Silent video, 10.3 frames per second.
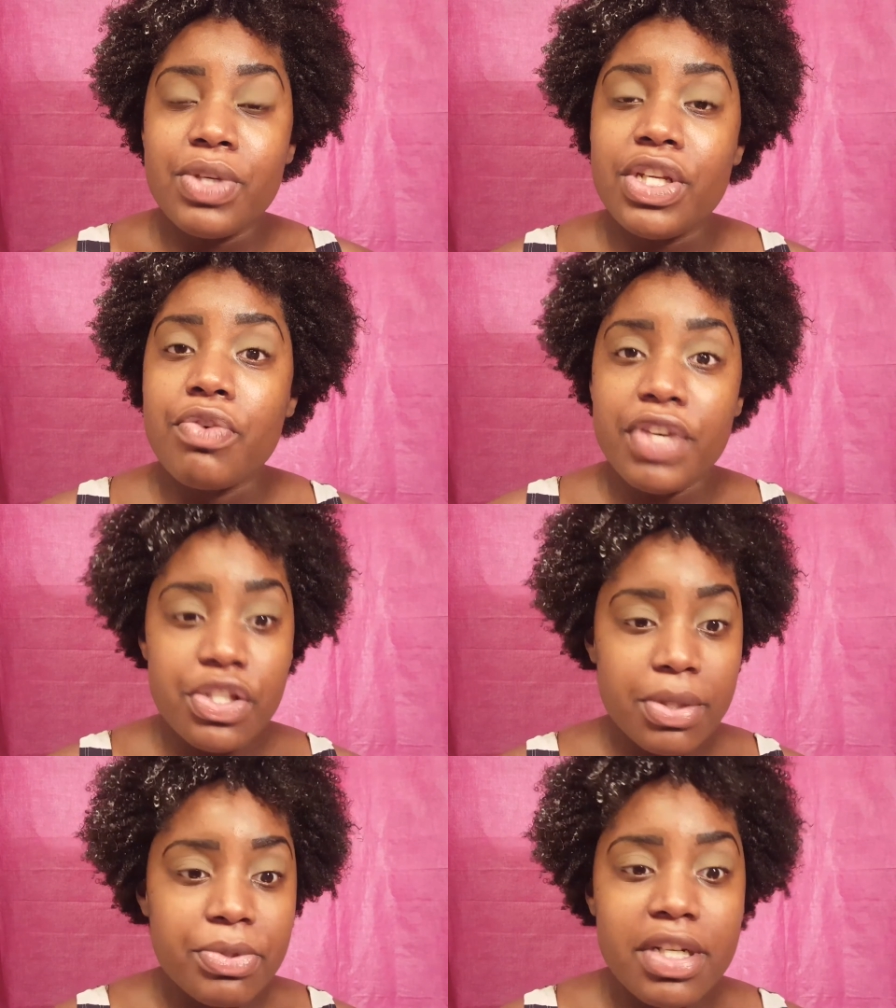you know read
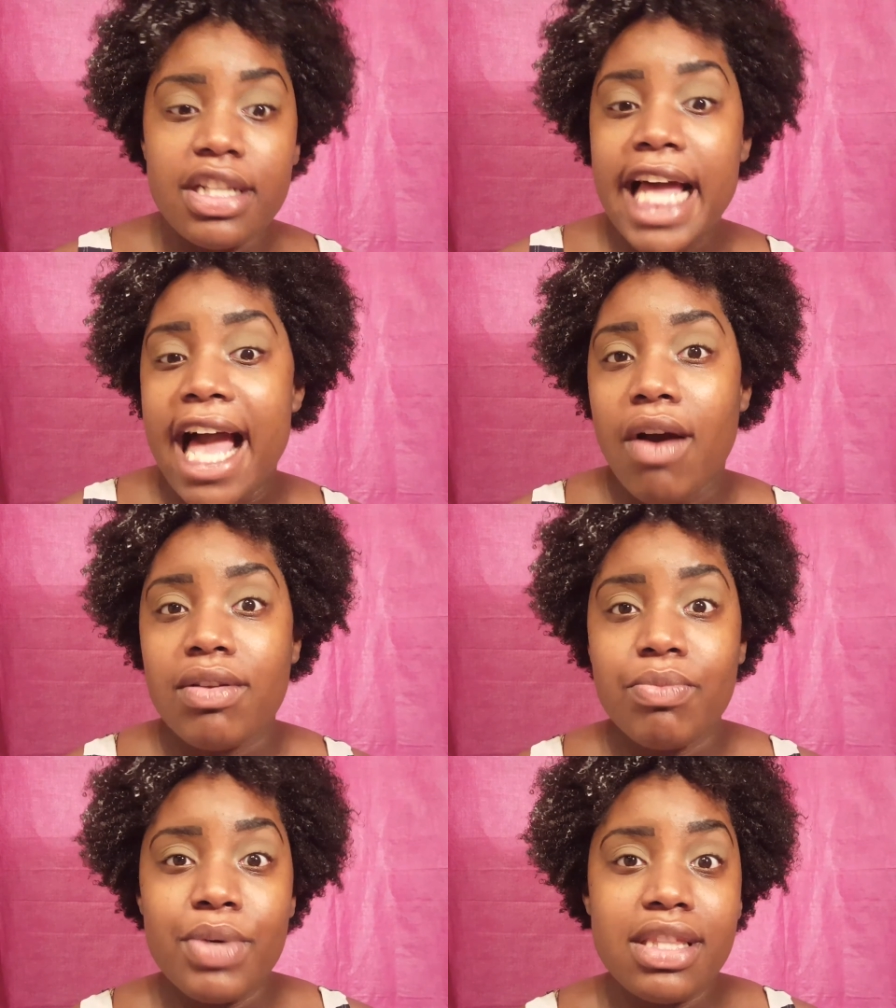scripture
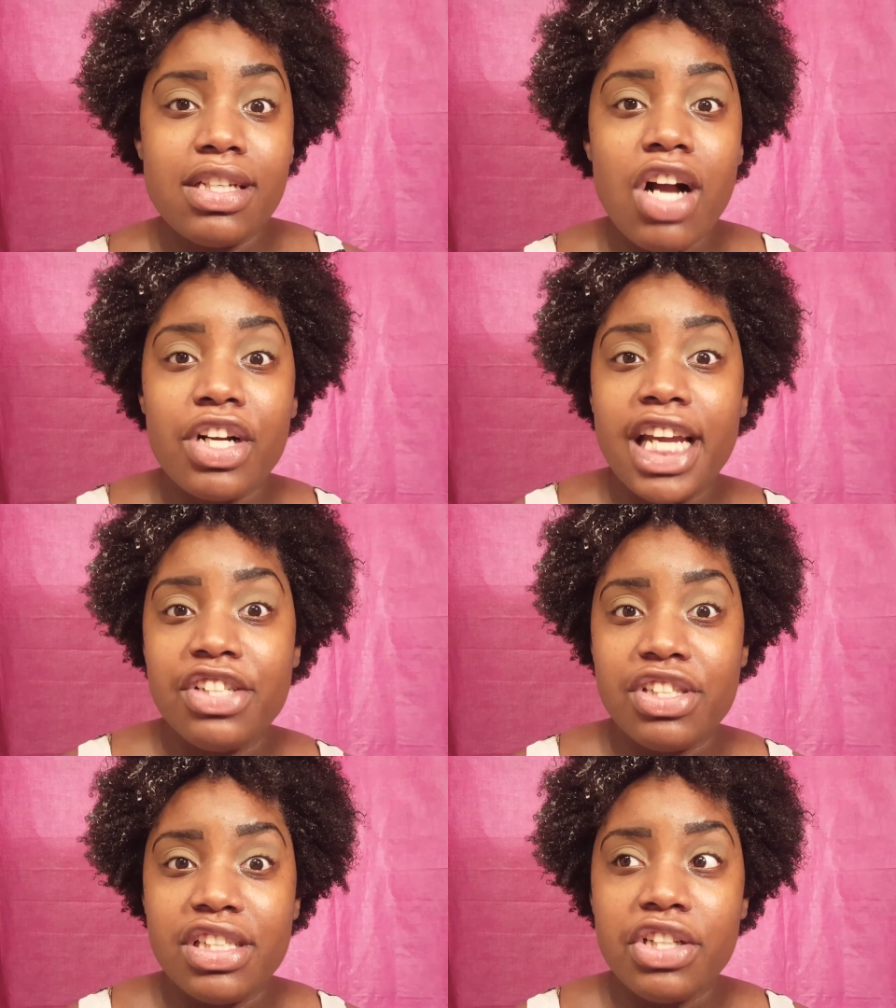aloud with the
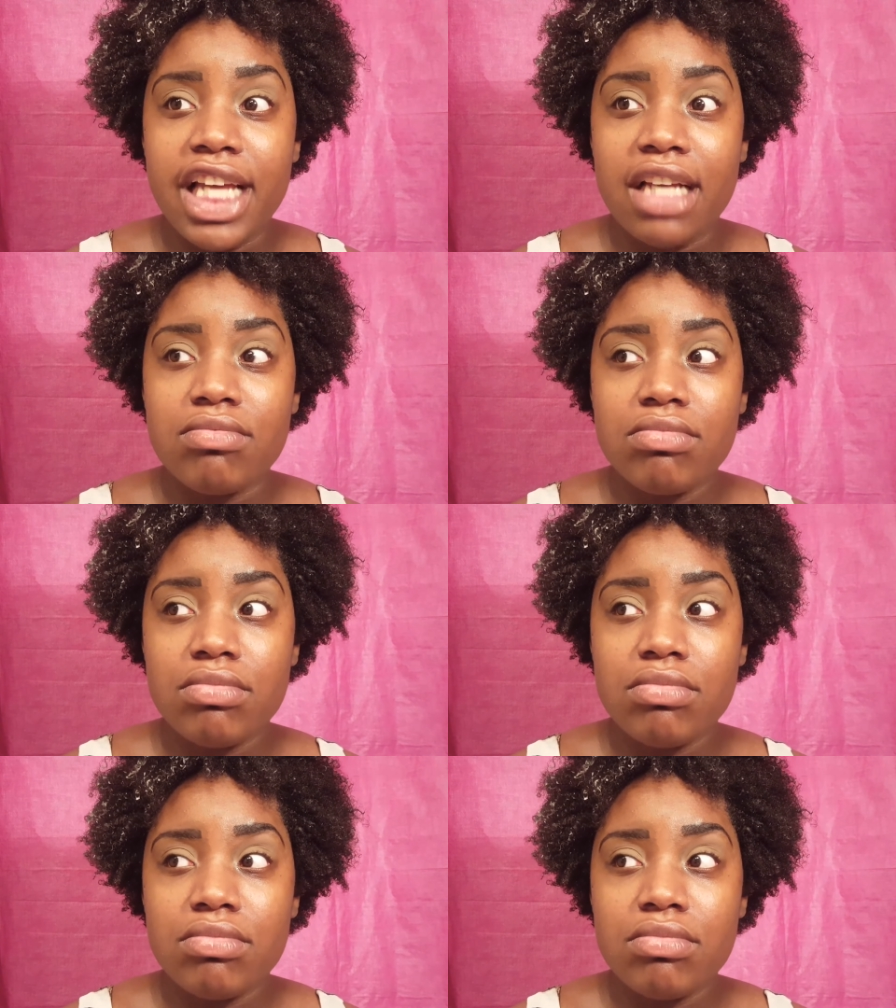congregation. You're like,